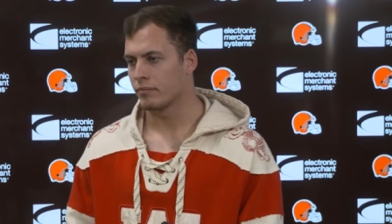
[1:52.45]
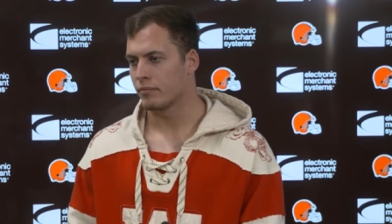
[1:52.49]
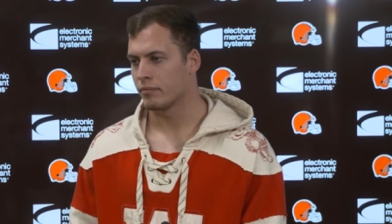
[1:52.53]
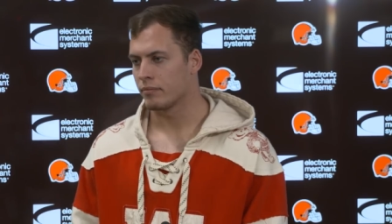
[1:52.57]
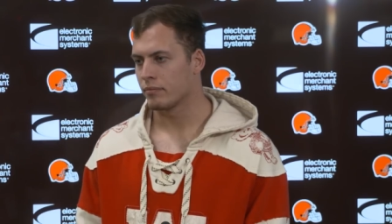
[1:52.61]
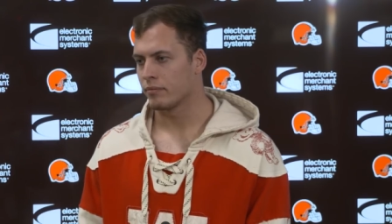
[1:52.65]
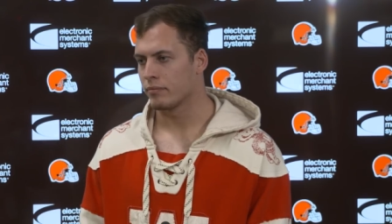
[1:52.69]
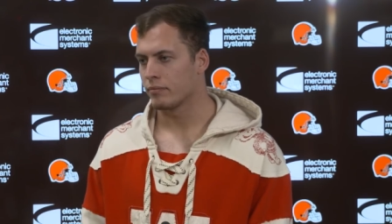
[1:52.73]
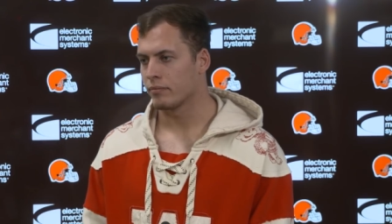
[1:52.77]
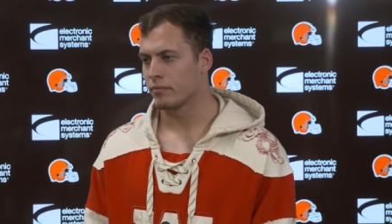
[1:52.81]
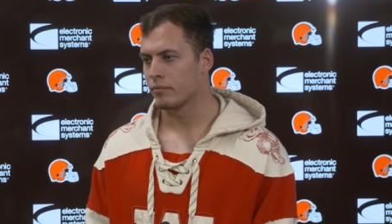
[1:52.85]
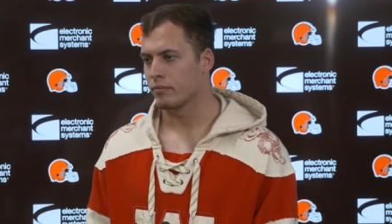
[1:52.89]

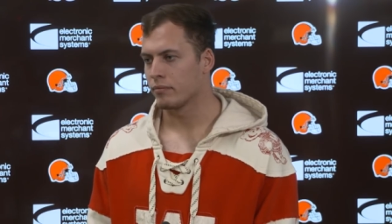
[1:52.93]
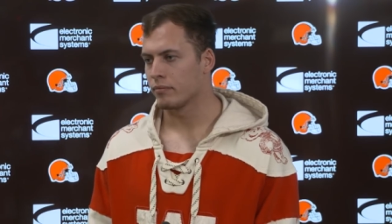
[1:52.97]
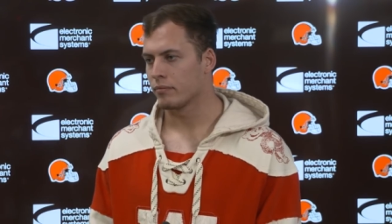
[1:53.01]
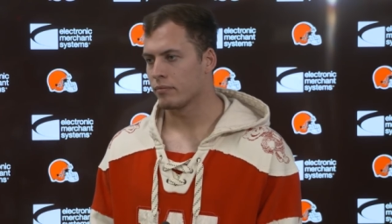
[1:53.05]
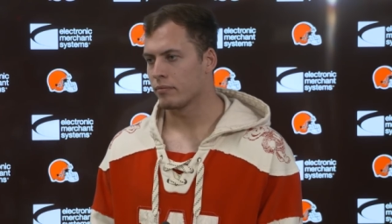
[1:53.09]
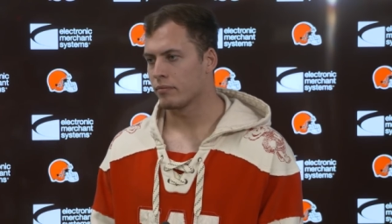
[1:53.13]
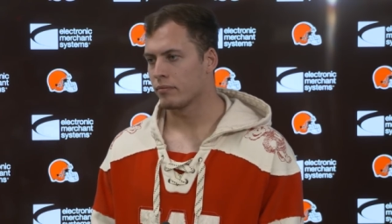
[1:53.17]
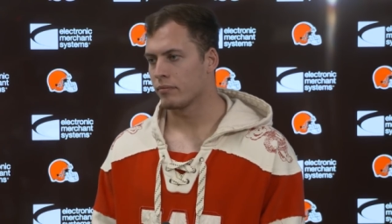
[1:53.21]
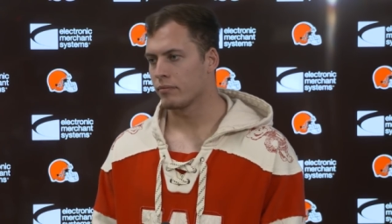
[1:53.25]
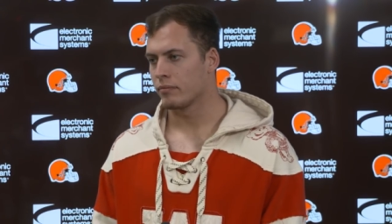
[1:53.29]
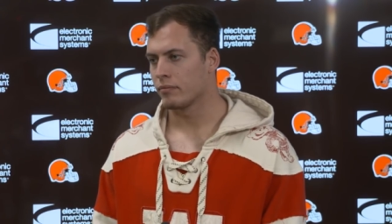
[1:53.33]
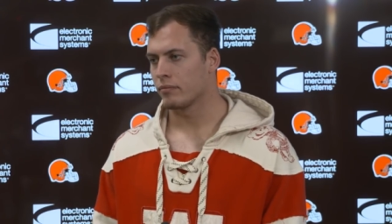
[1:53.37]
to a team
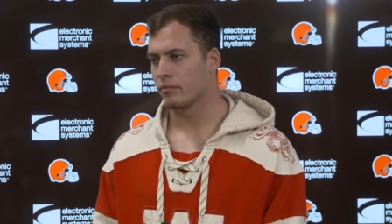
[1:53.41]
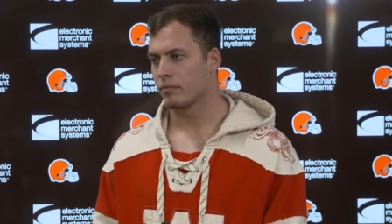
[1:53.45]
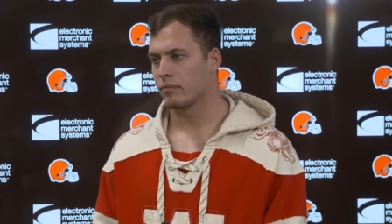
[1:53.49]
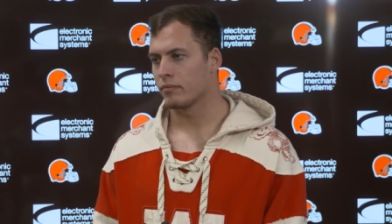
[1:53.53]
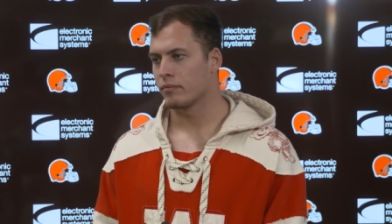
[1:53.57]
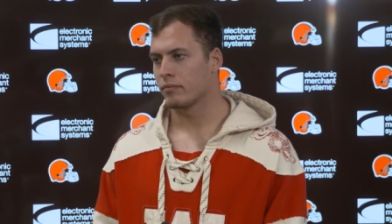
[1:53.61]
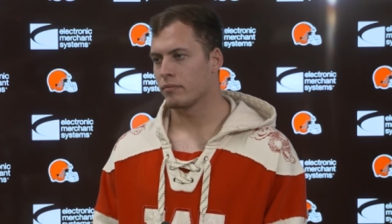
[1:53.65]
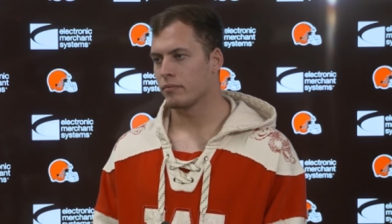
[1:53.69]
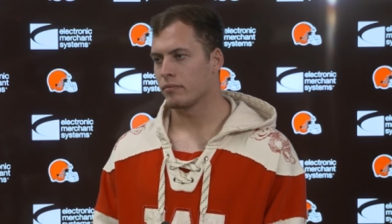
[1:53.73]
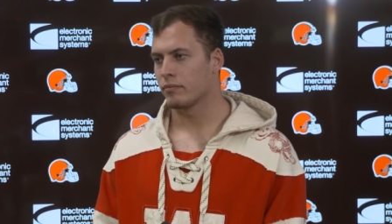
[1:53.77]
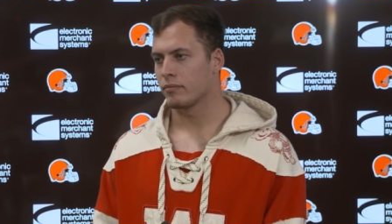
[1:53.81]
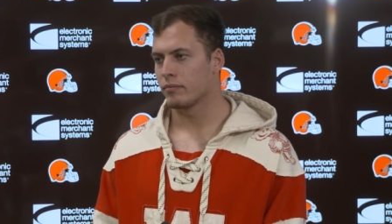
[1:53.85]
now that has a
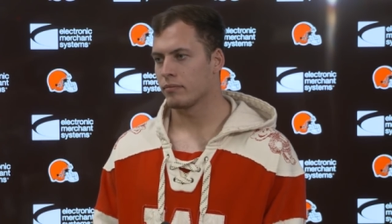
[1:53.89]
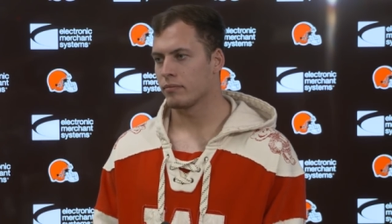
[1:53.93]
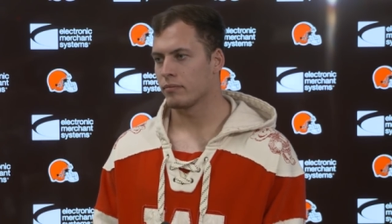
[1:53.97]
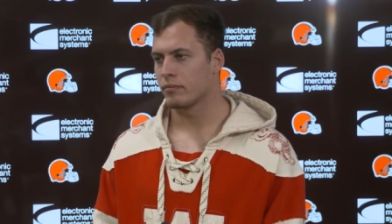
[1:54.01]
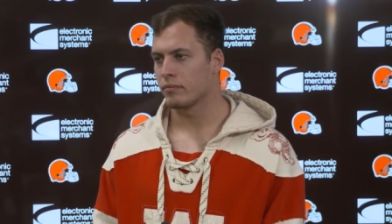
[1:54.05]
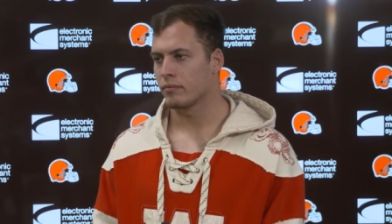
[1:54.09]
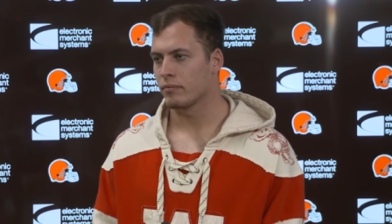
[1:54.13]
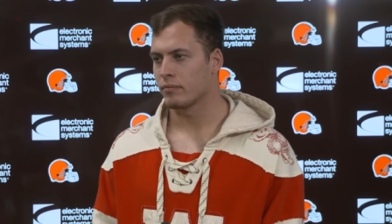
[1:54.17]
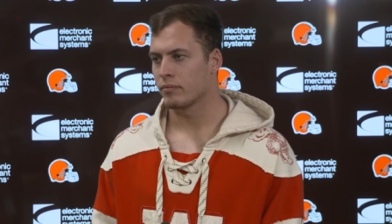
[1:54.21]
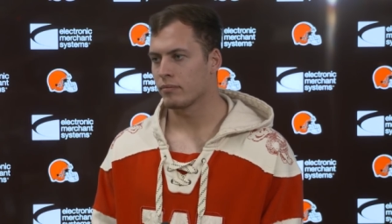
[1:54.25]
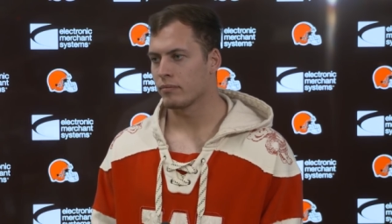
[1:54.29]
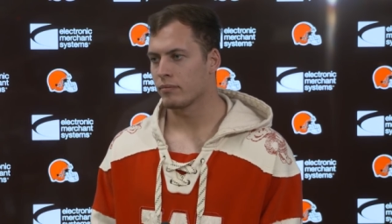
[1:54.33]
chance
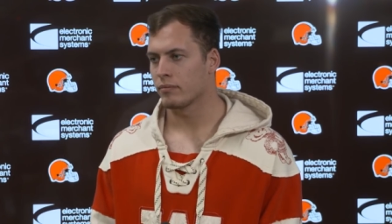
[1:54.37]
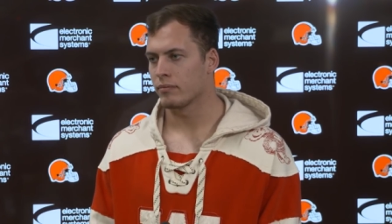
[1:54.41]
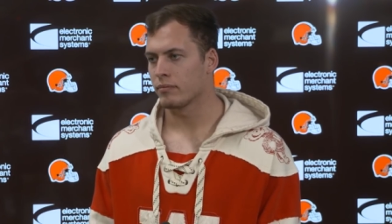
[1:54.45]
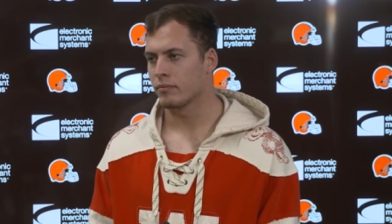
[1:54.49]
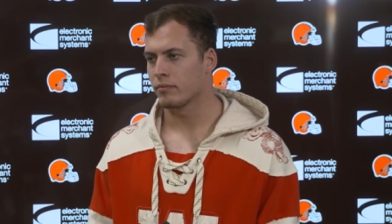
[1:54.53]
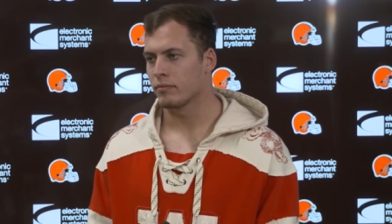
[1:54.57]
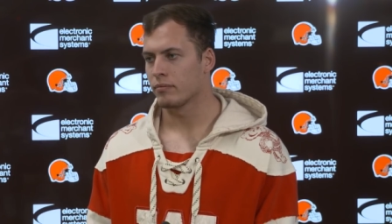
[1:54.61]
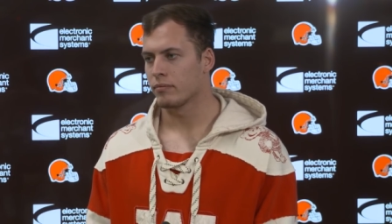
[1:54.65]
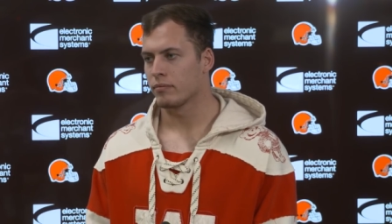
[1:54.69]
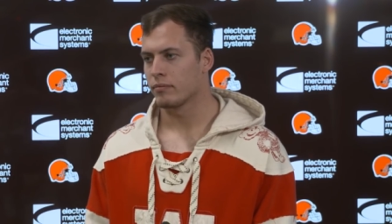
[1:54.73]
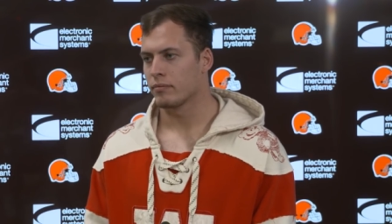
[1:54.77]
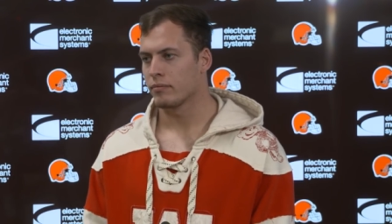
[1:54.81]
to
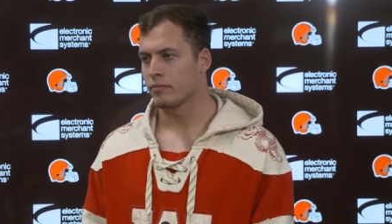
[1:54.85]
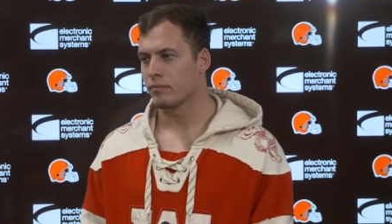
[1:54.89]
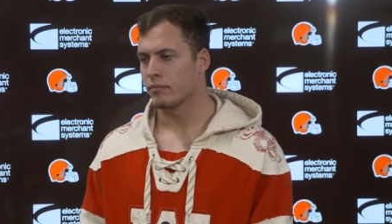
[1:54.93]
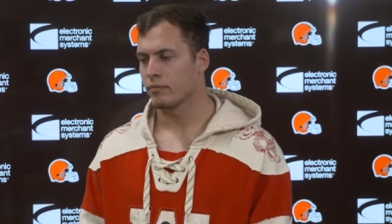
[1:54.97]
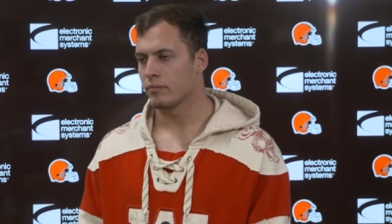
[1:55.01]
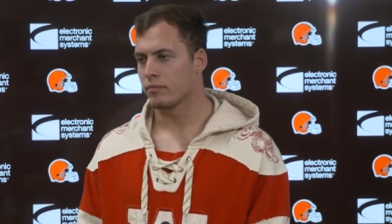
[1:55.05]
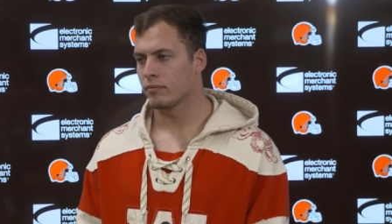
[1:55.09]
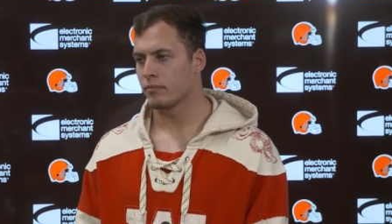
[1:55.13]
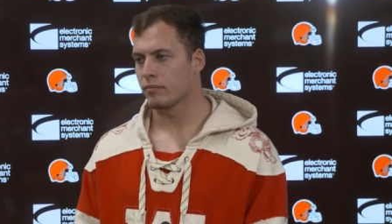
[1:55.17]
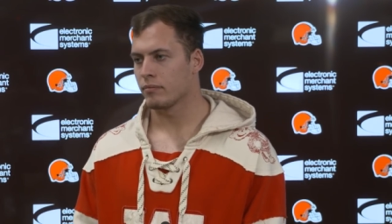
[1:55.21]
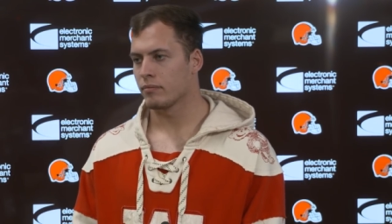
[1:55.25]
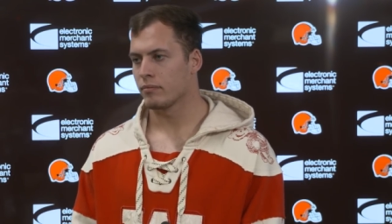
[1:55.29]
have a,